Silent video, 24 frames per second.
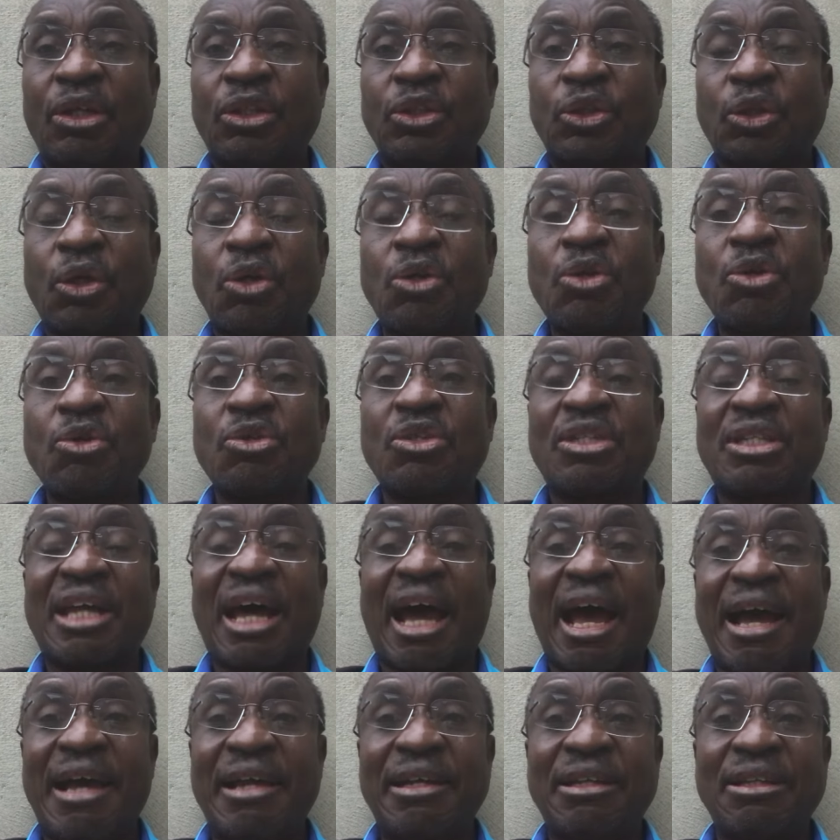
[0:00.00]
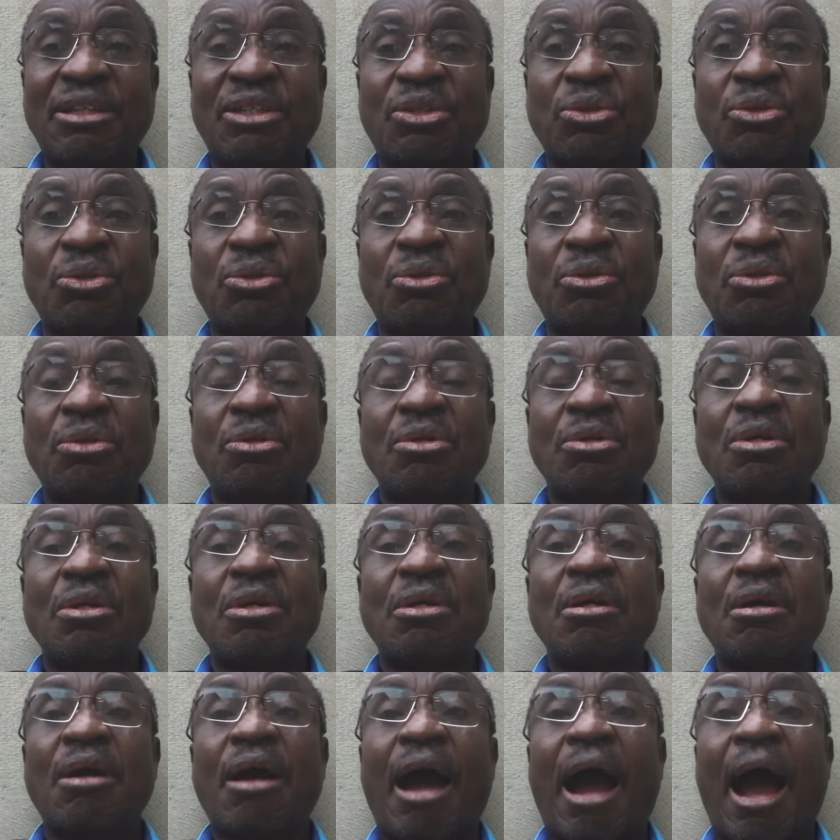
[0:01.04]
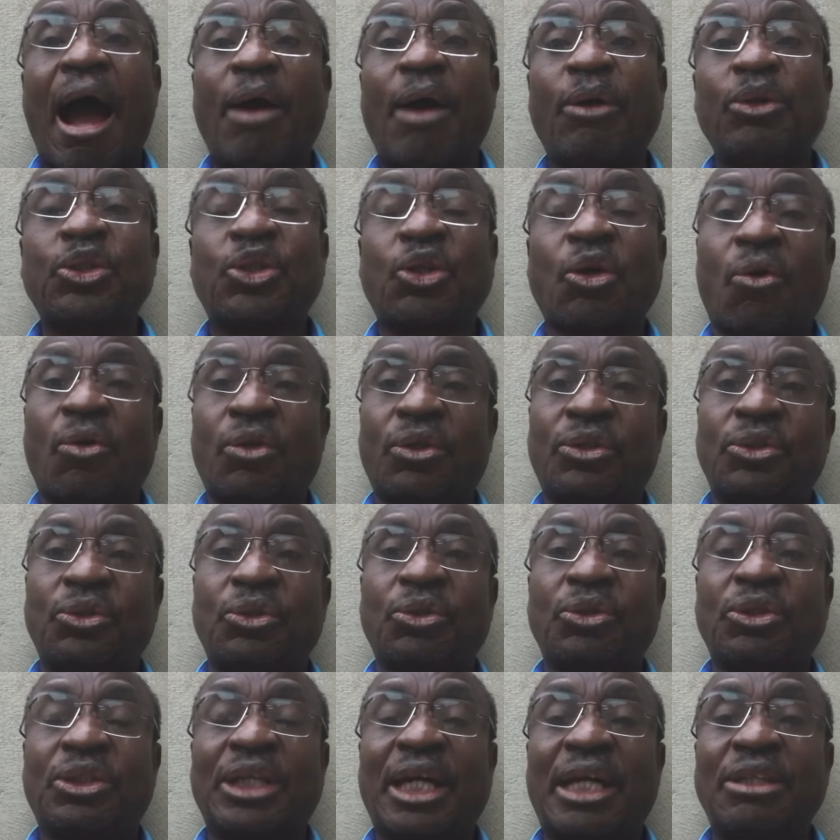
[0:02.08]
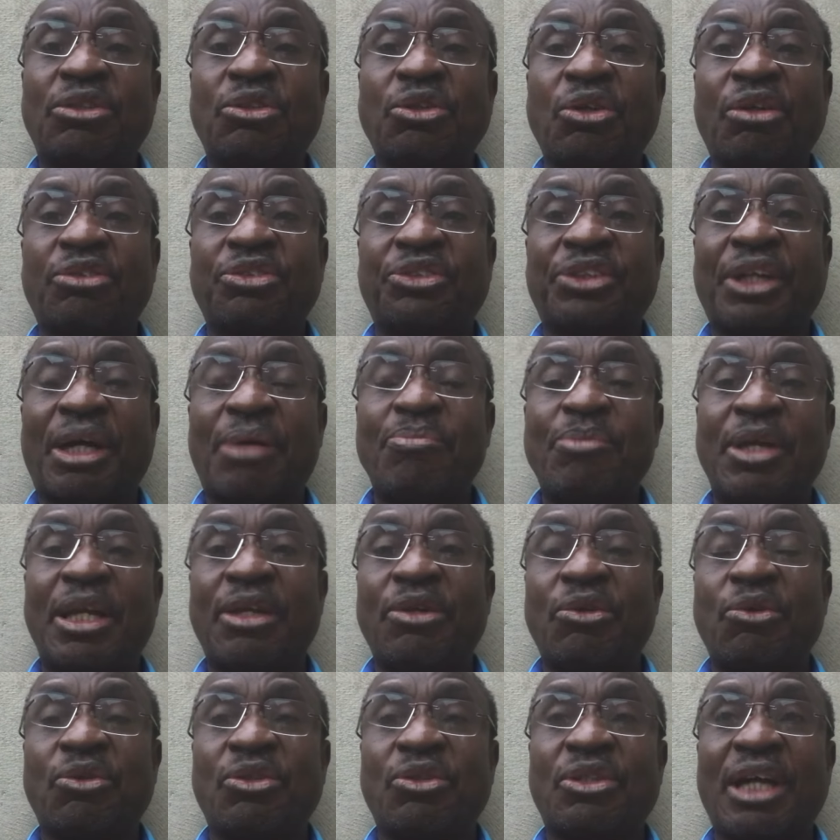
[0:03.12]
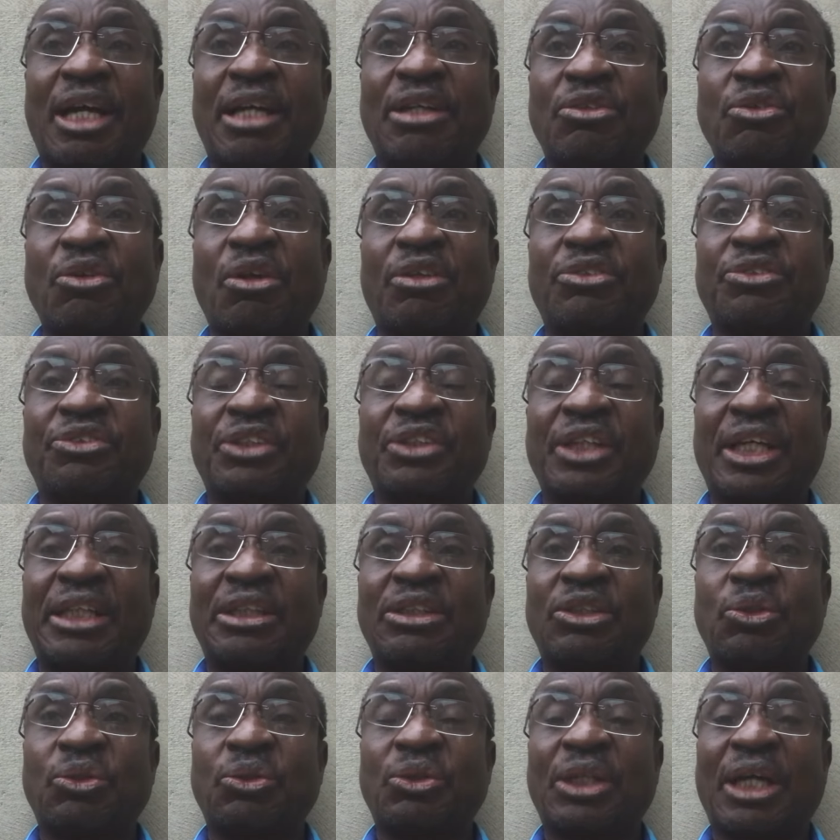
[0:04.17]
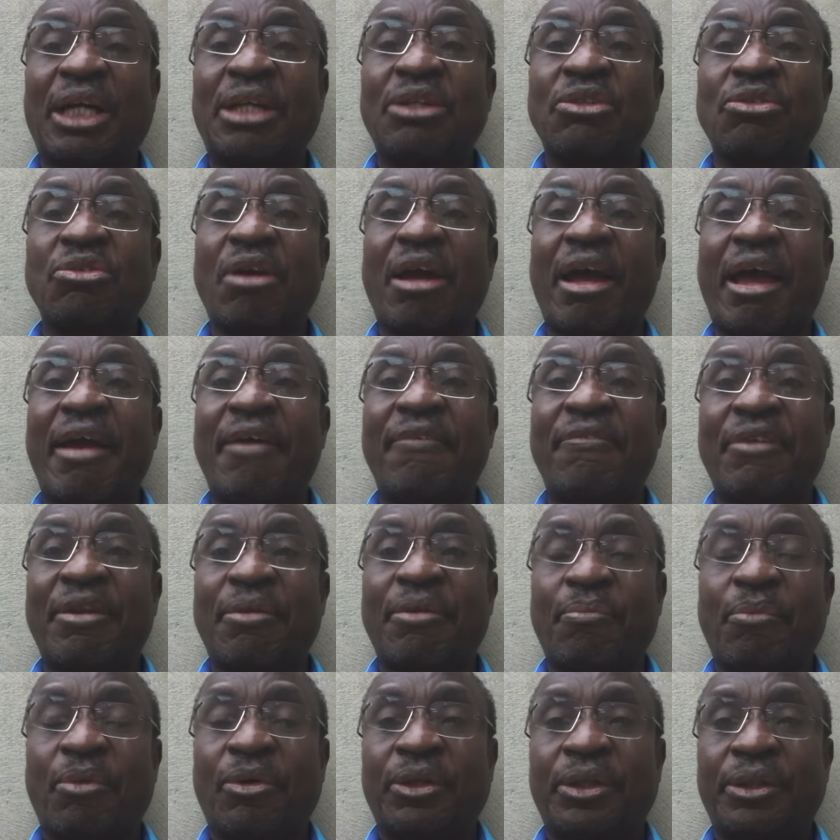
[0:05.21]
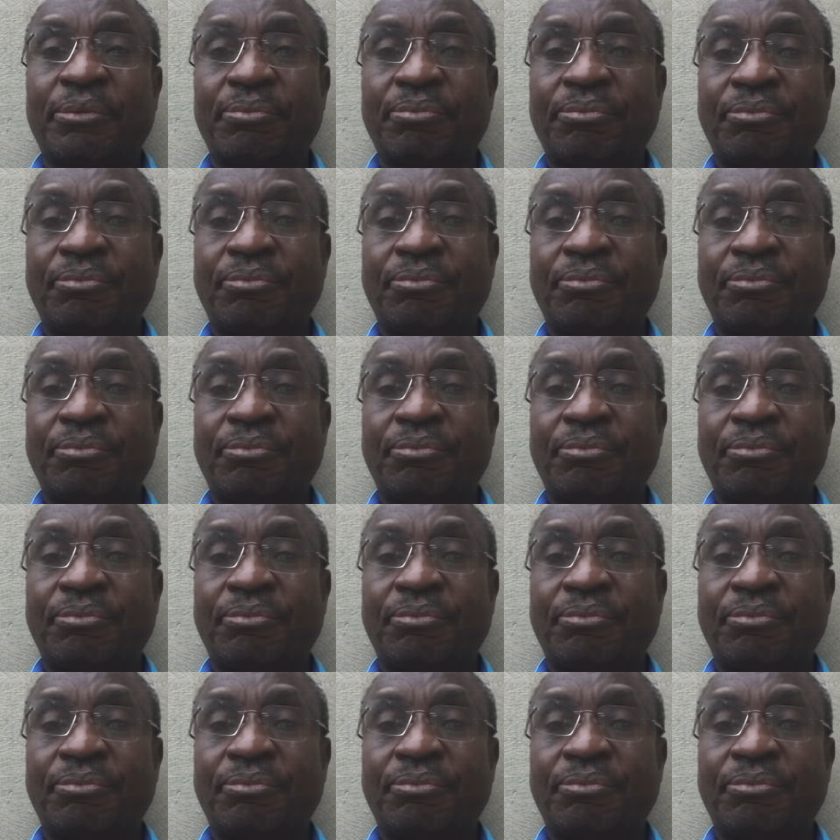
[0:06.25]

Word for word: So you turn to household, you turn to your family, you turn to your friends, you turn to everybody.